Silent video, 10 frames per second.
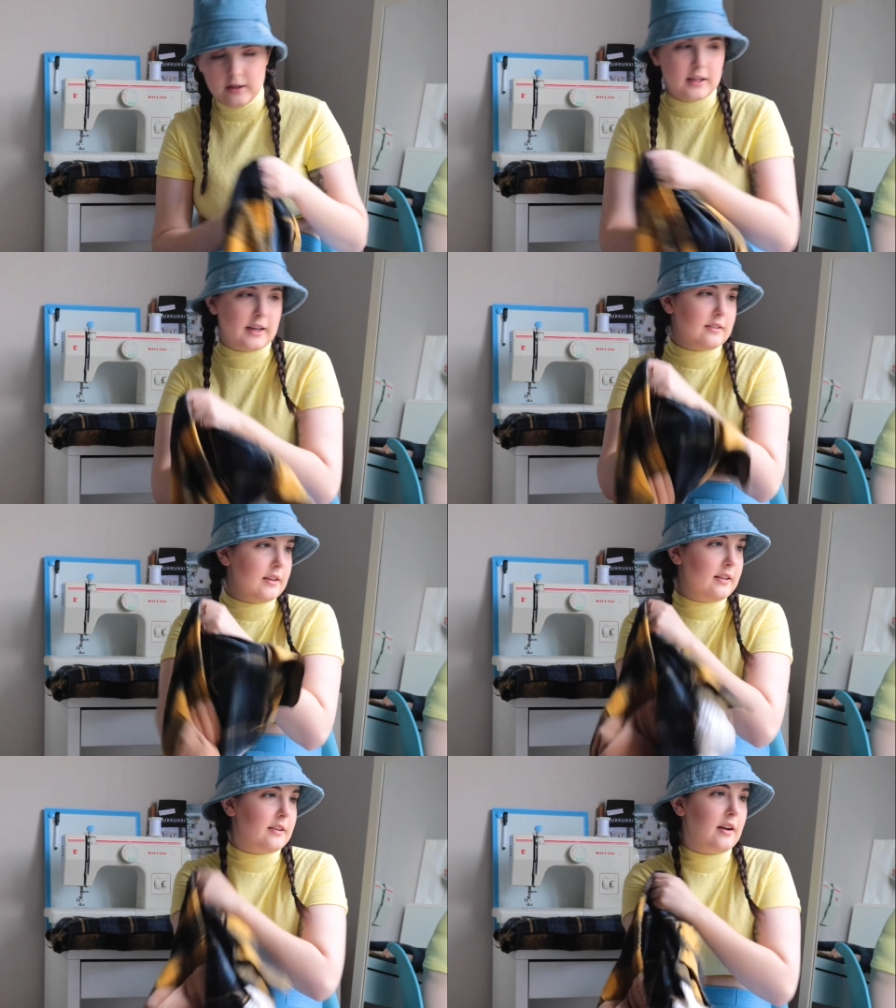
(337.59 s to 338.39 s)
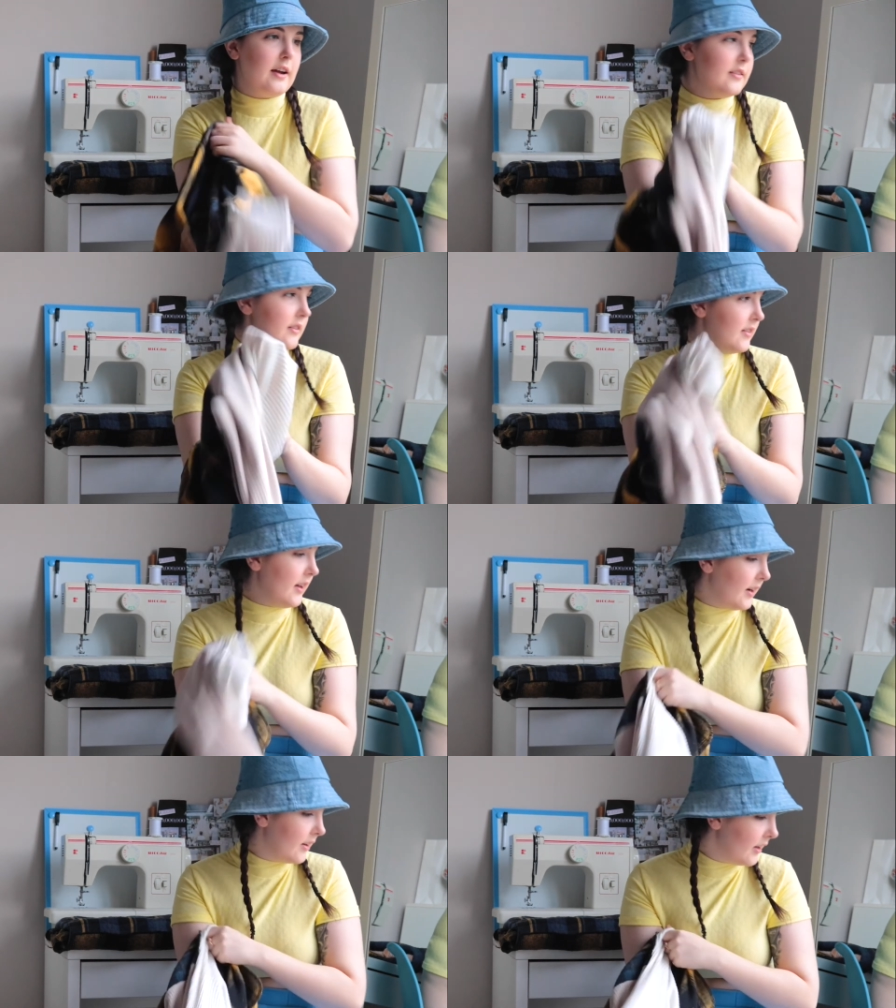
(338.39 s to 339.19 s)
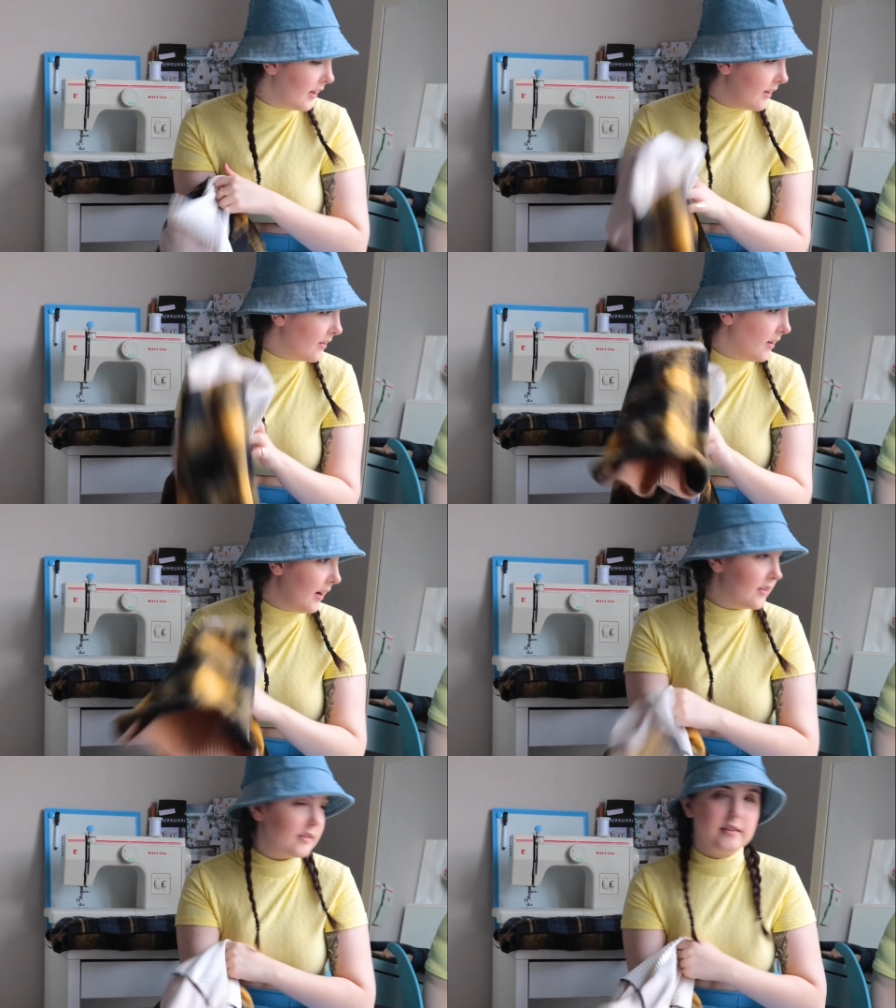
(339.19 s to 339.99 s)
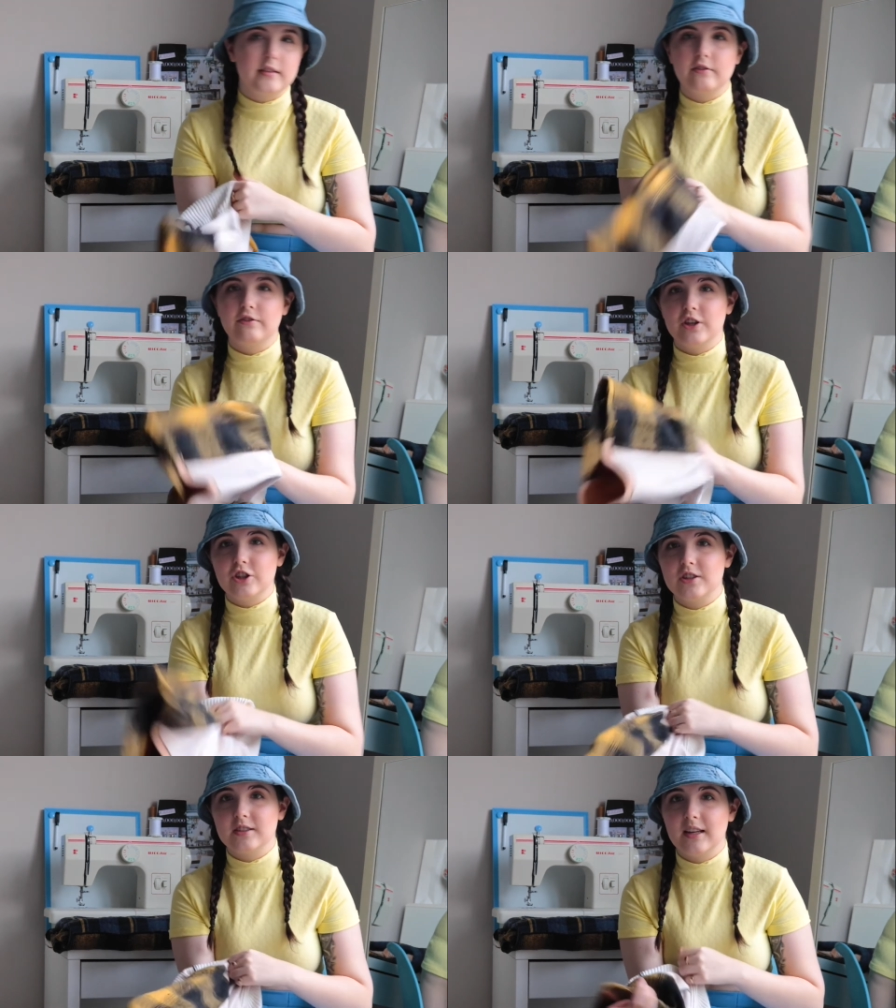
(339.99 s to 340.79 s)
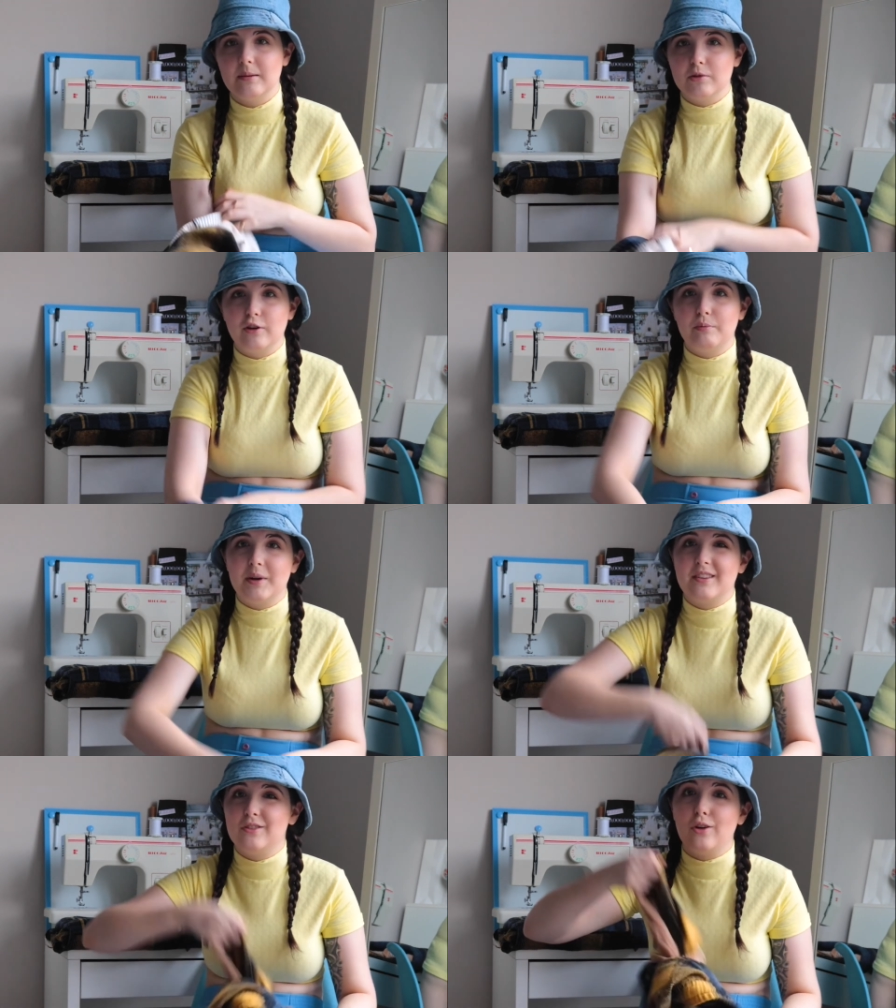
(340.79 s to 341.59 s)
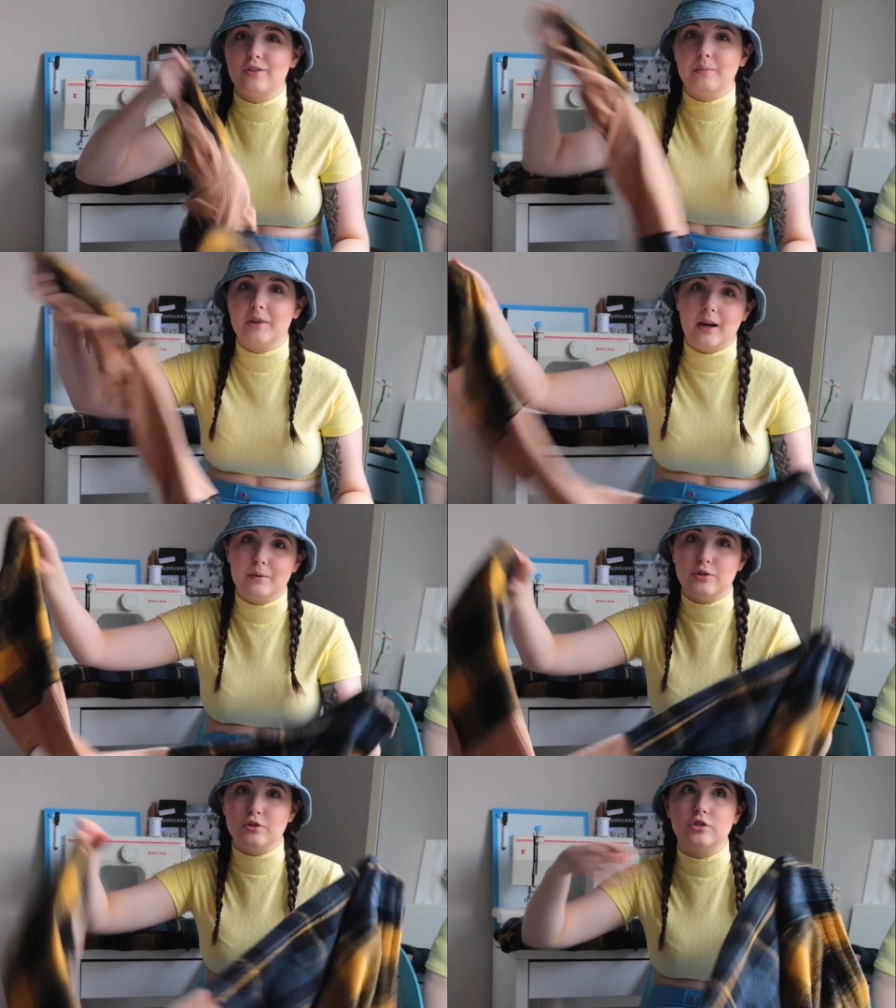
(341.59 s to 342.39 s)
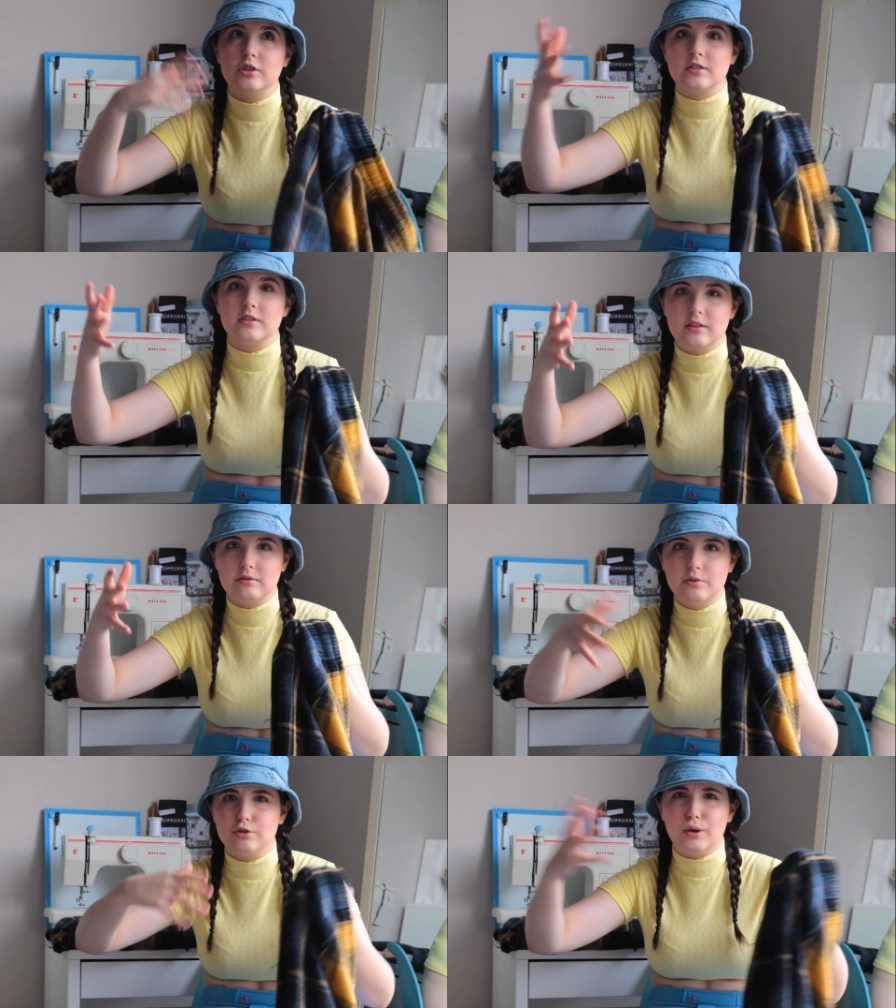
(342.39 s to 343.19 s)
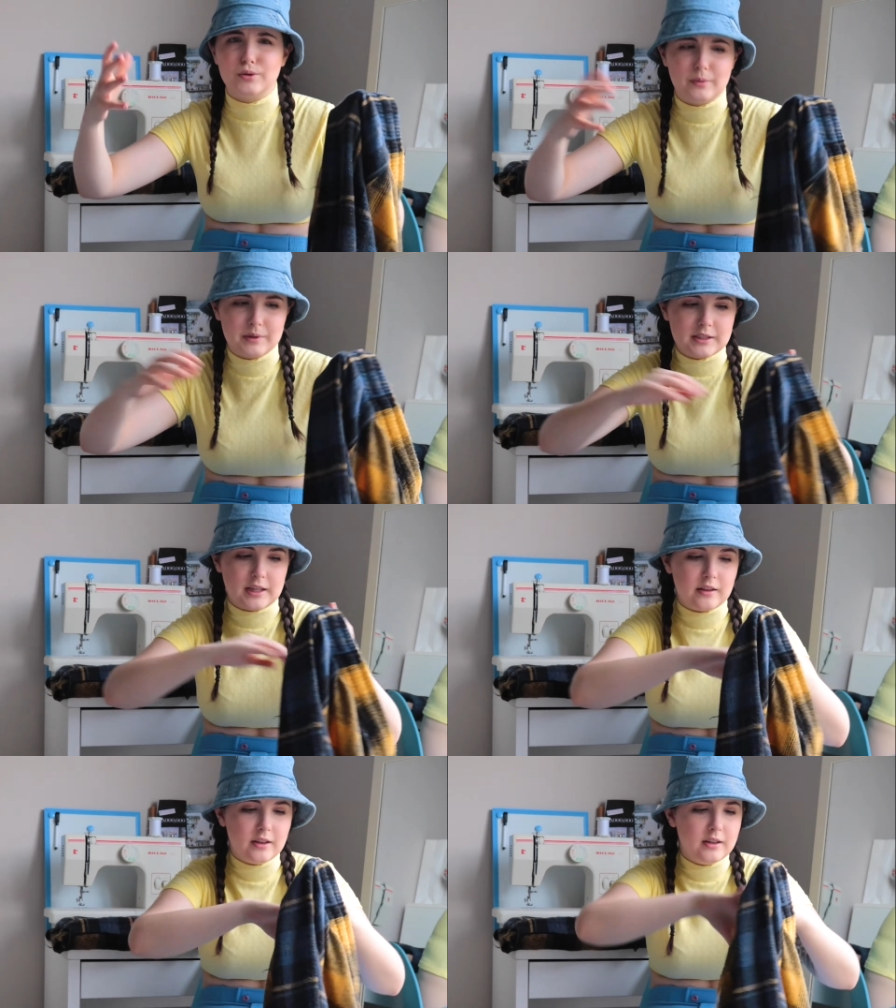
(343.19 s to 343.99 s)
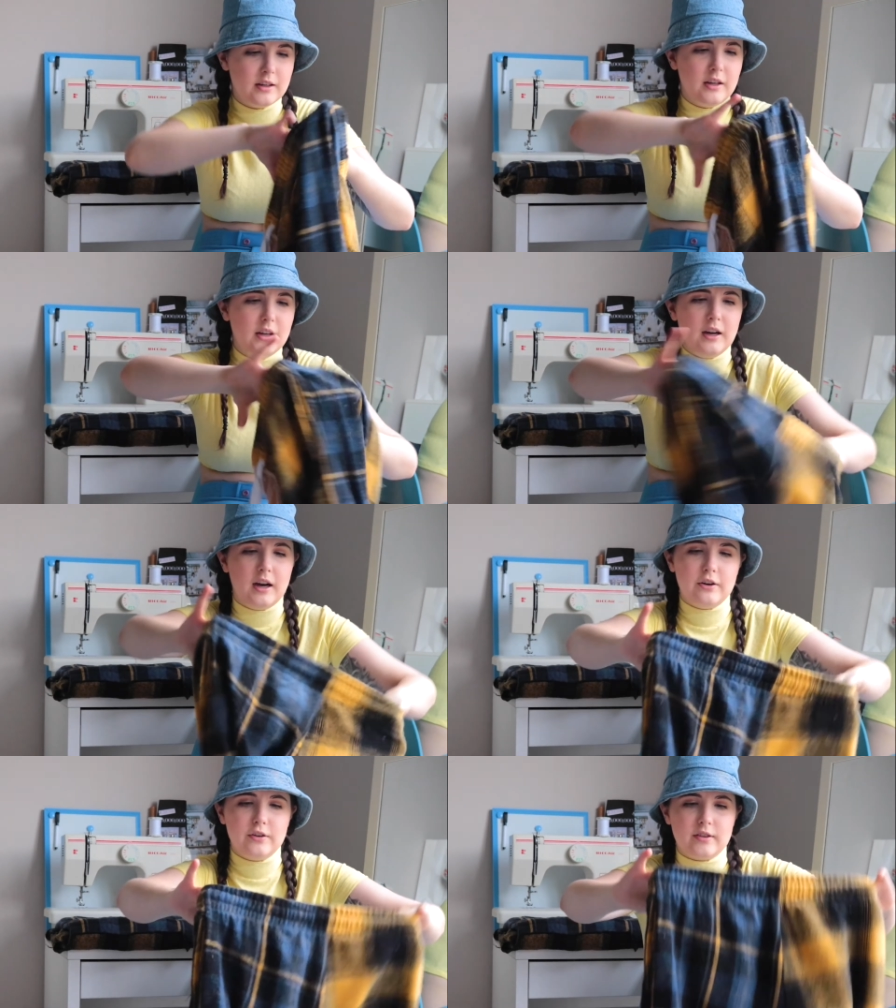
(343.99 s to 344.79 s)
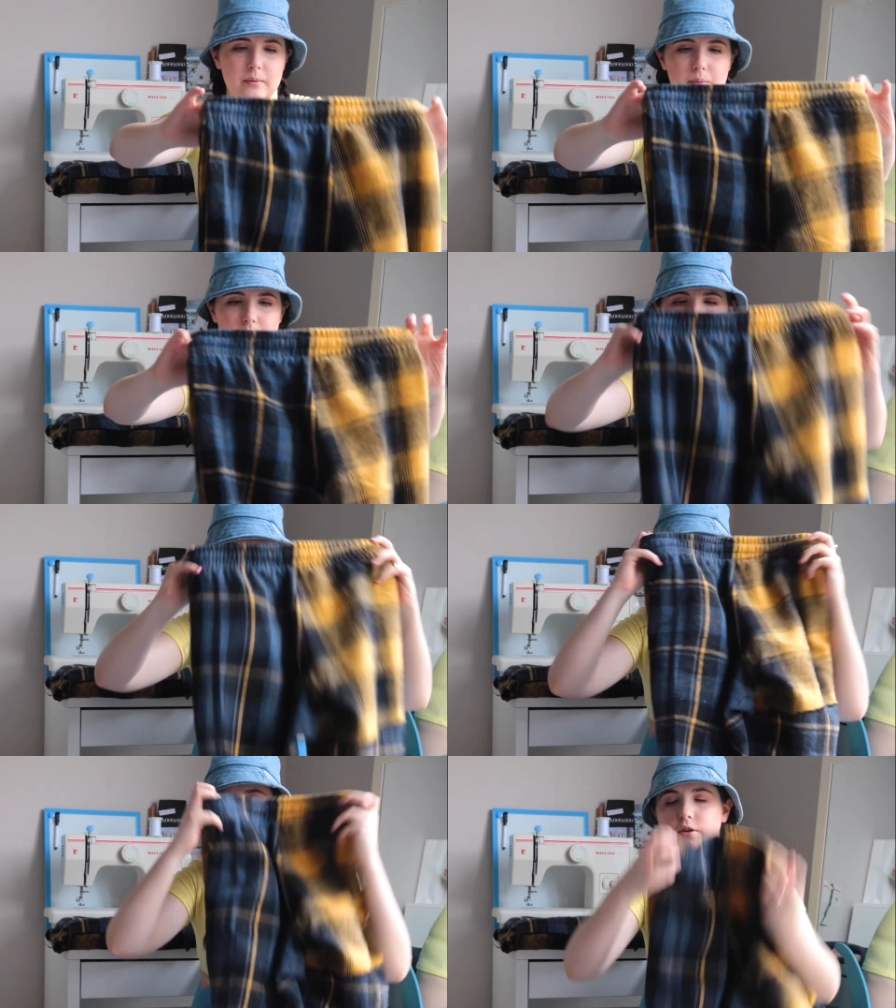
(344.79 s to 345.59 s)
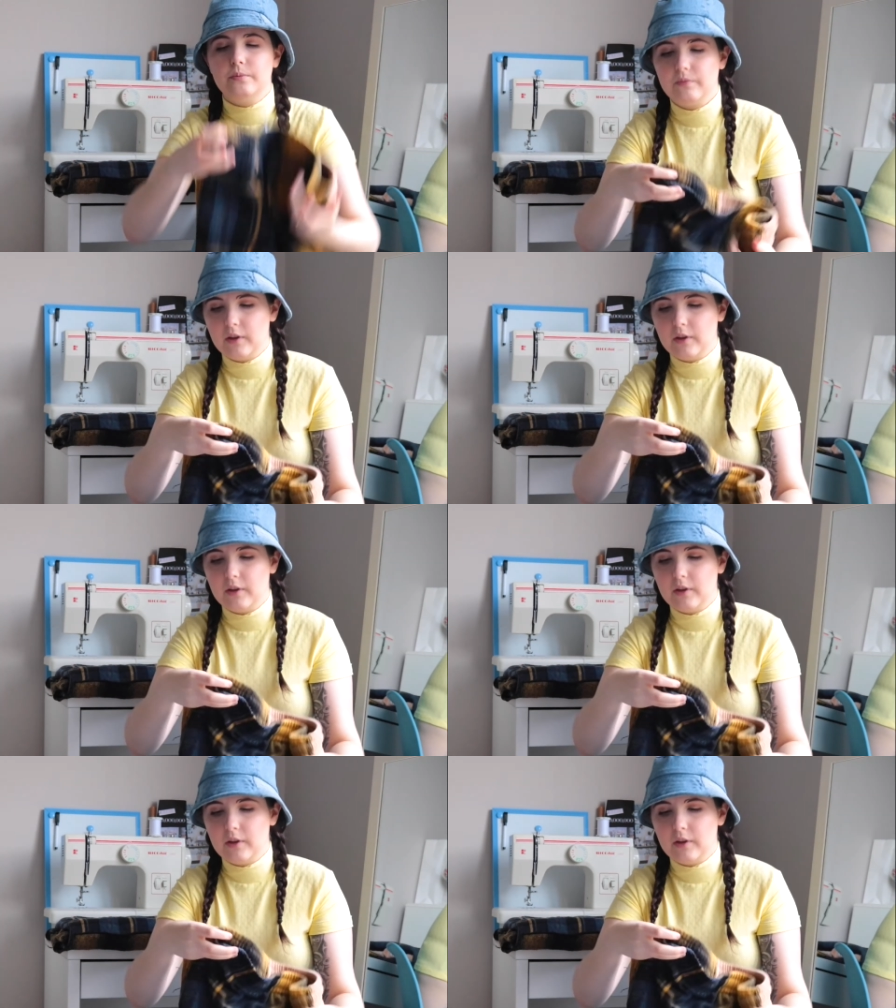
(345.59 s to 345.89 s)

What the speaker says: Like it's a nice aesthetic thing, it's nice to finish the seams off, but it's not something I would do just to sew something together. I know some brands do.